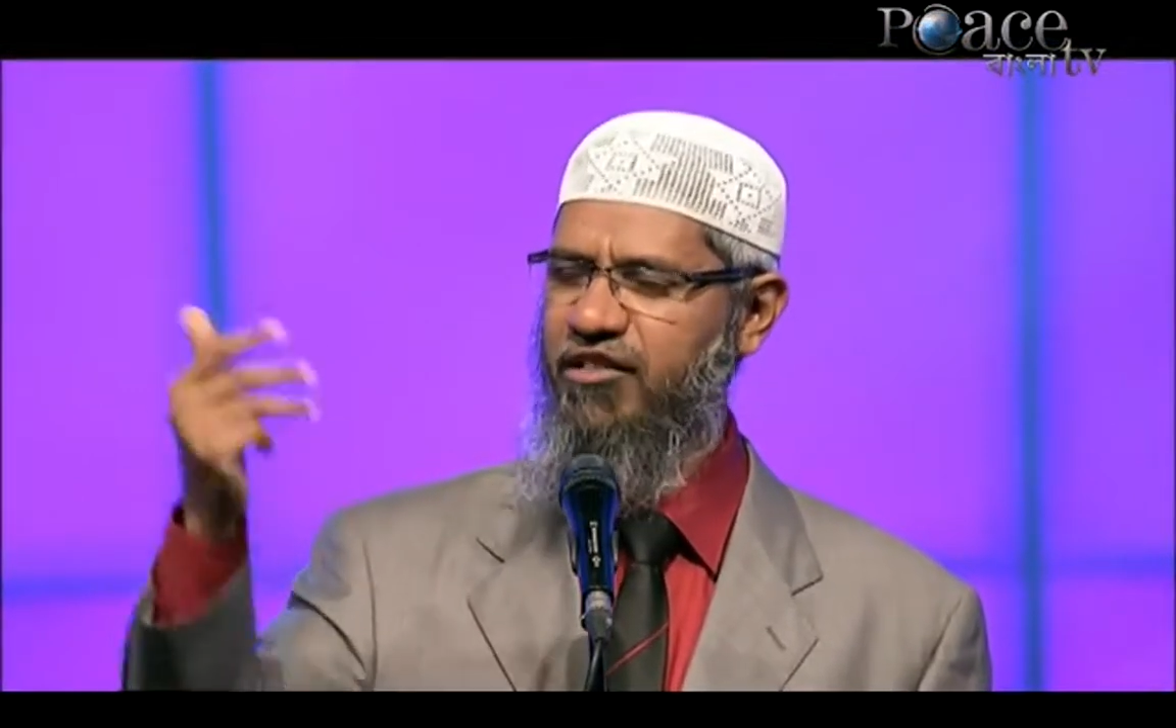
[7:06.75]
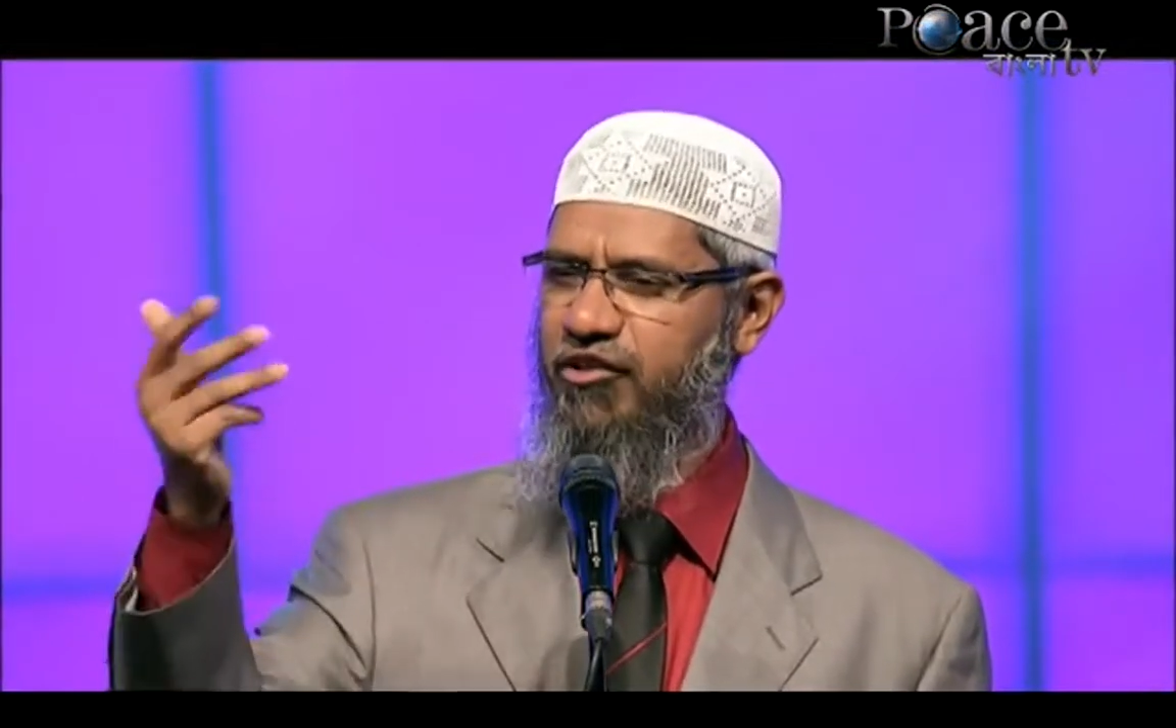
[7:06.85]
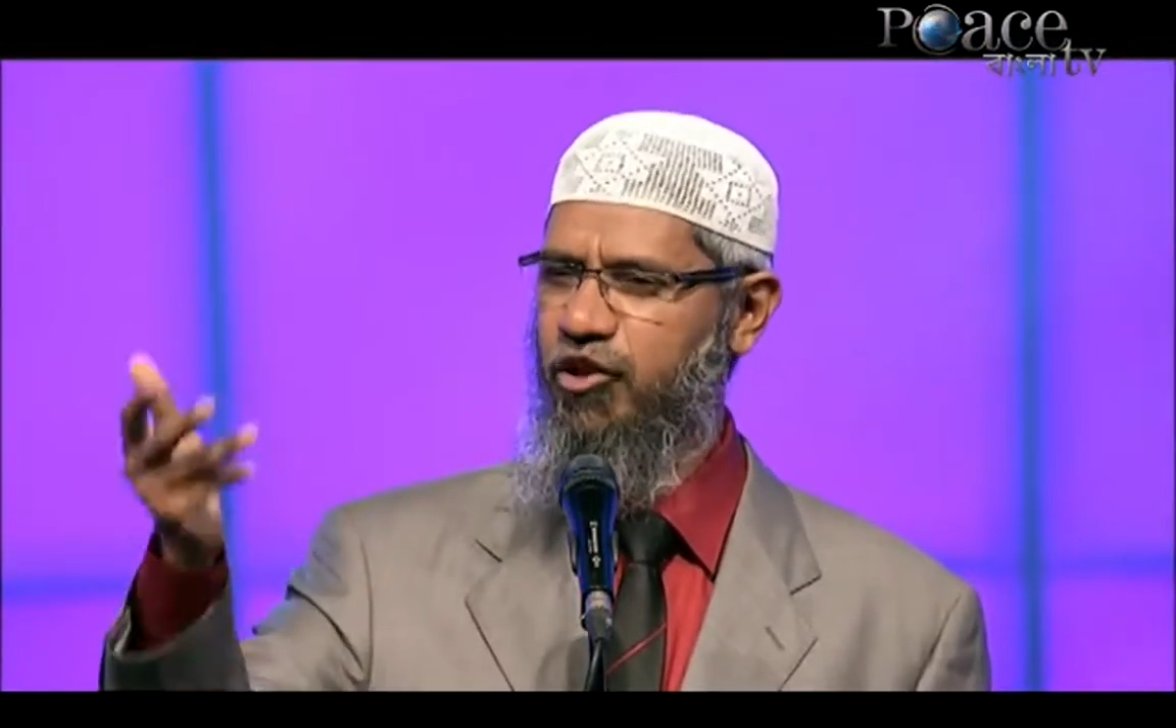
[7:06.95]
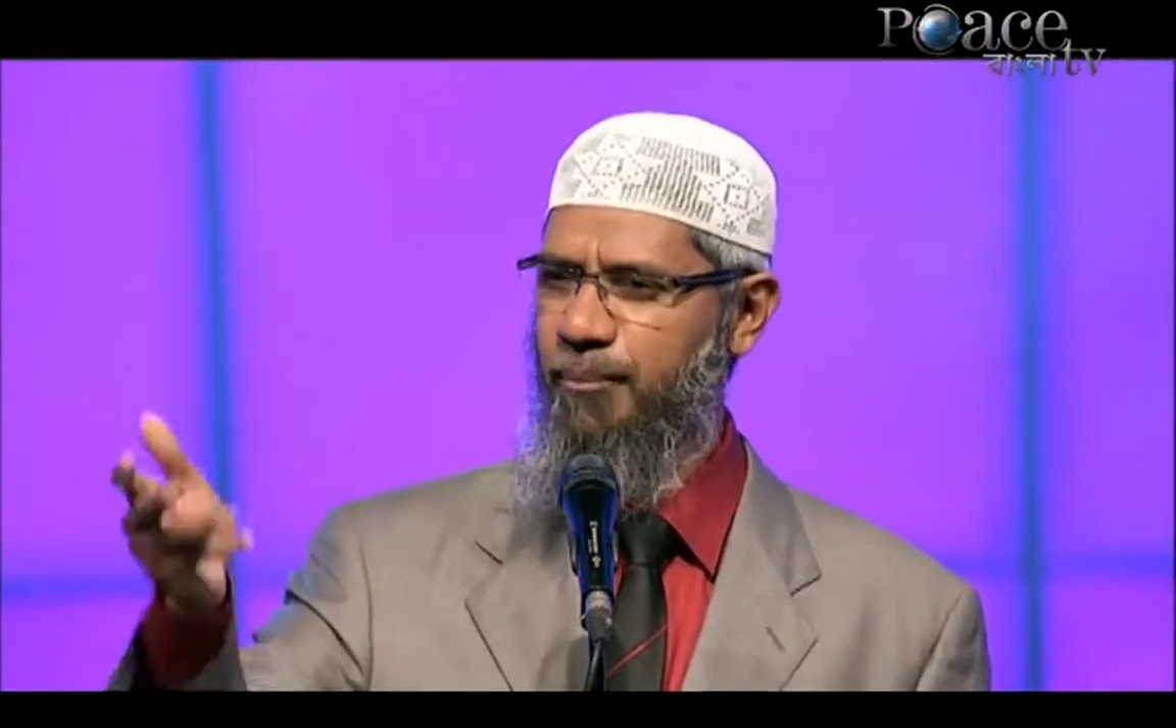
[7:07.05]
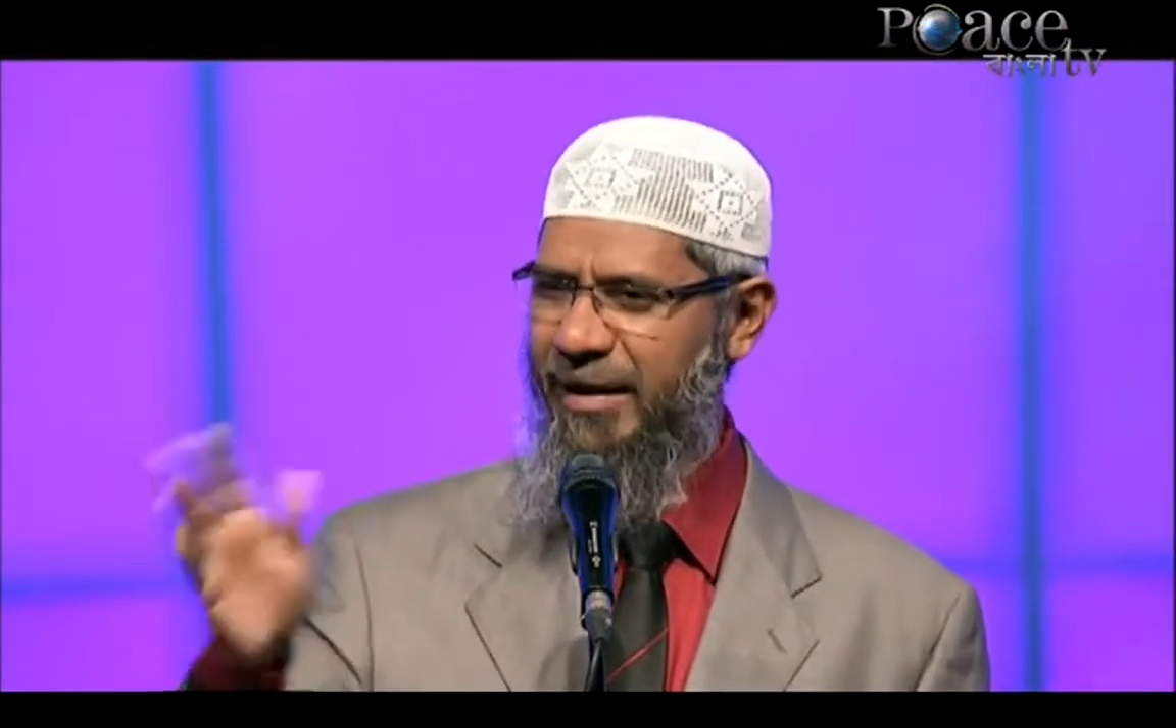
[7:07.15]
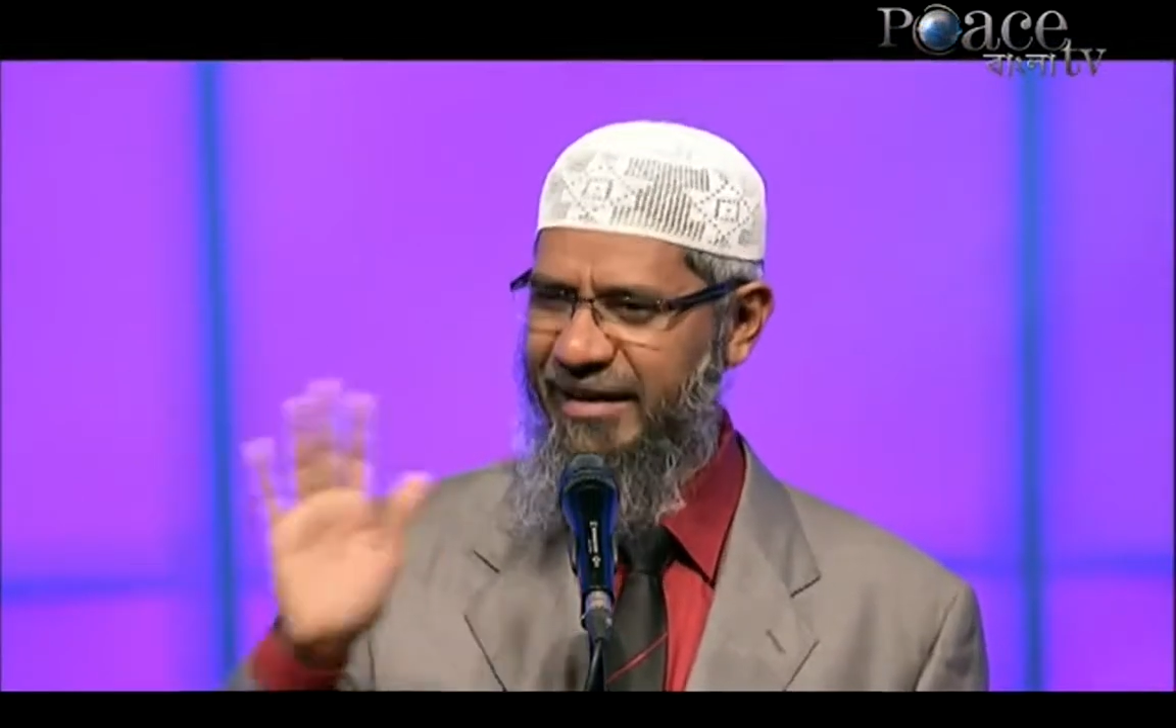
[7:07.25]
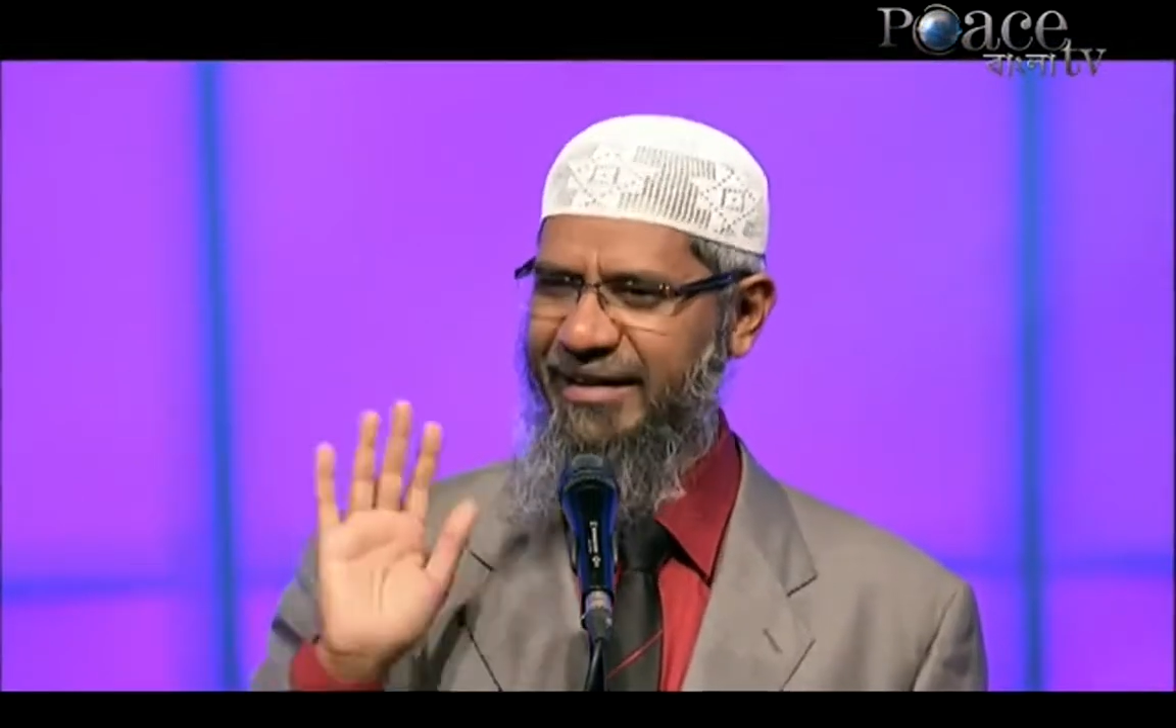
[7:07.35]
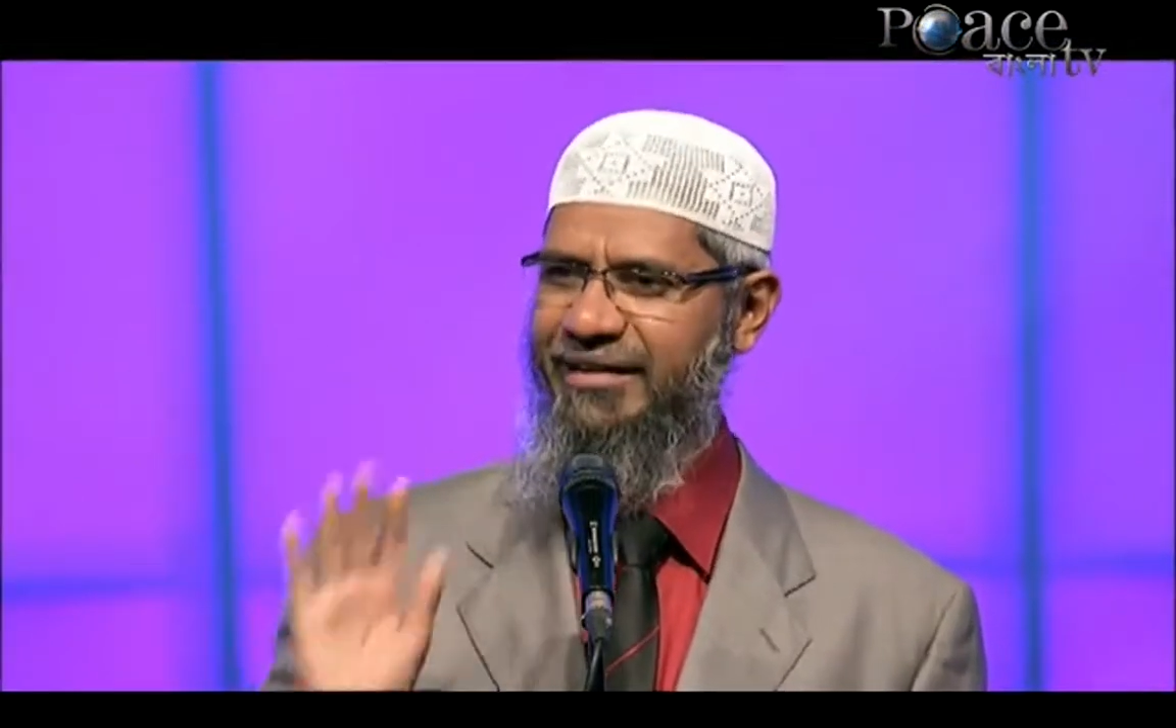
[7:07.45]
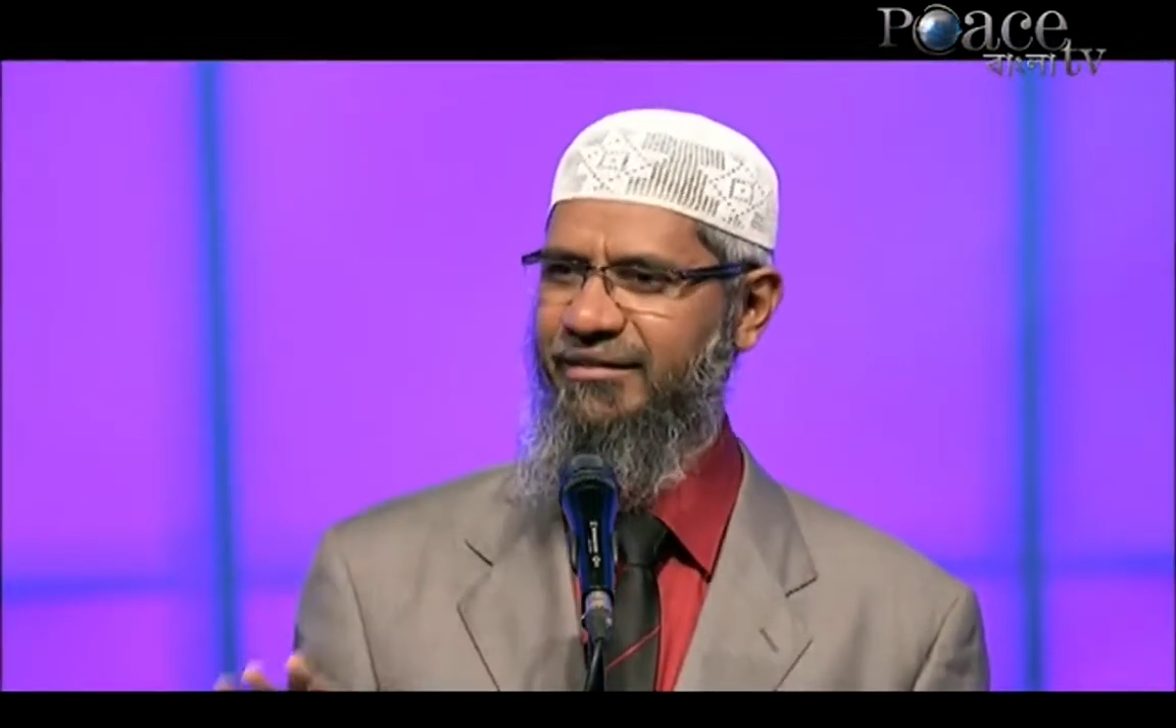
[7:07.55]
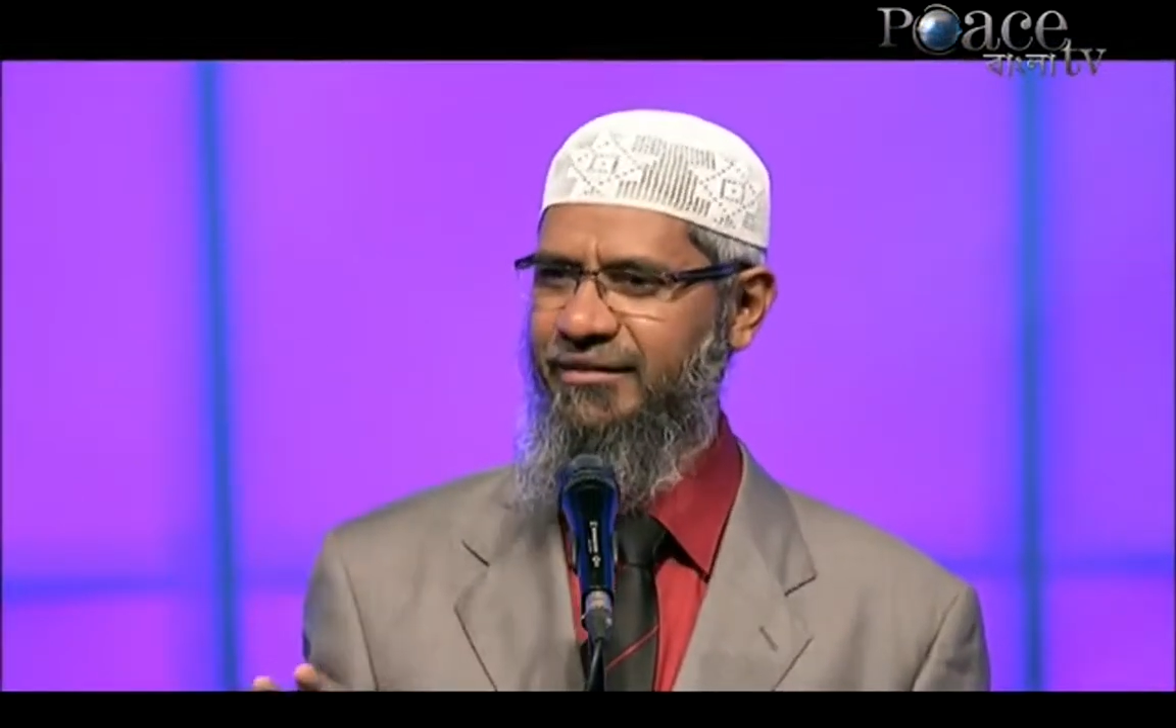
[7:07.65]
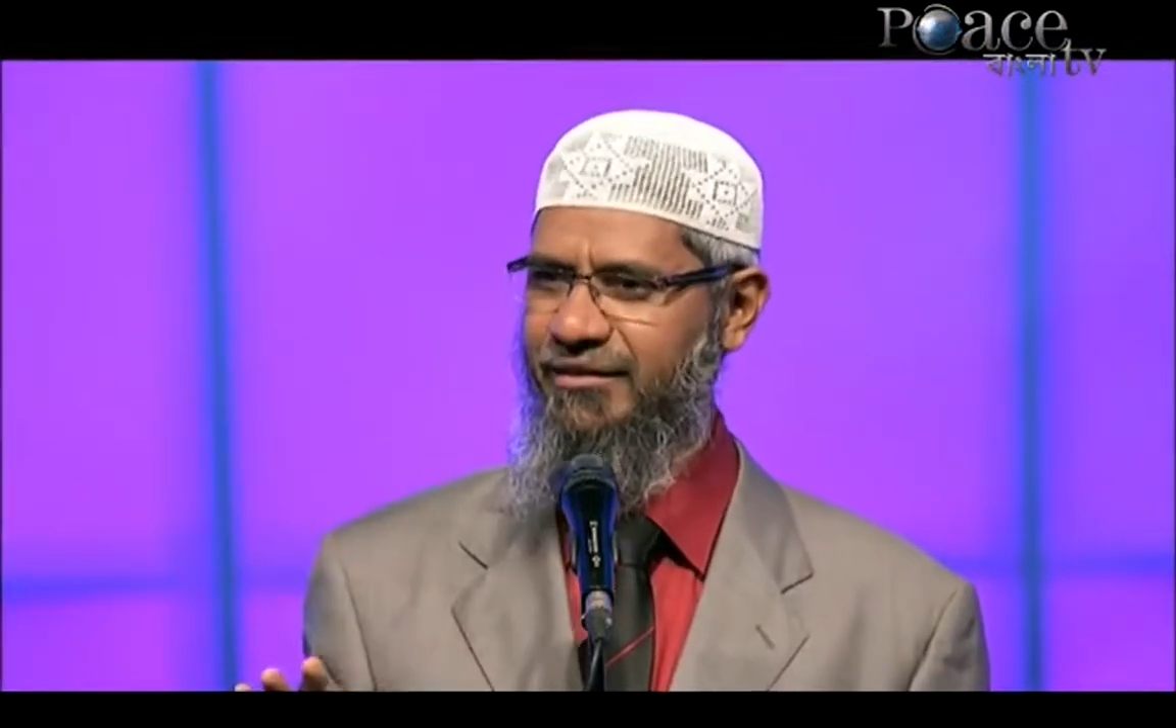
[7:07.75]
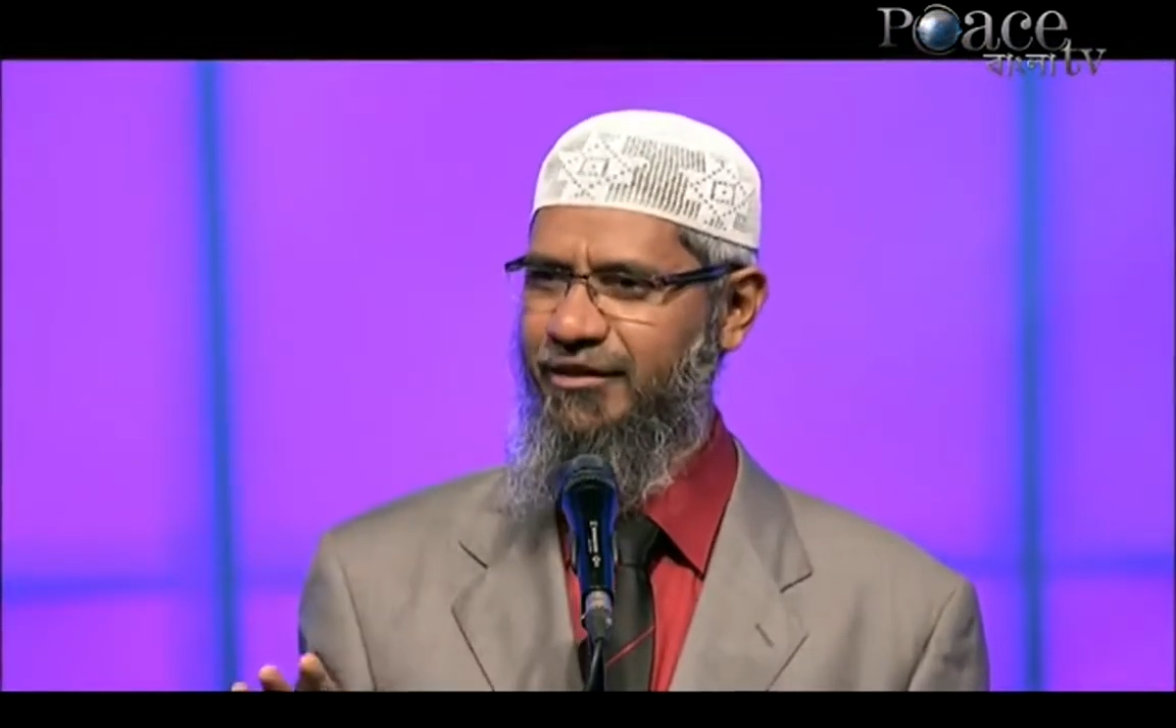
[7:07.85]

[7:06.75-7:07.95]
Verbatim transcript: has got no painting.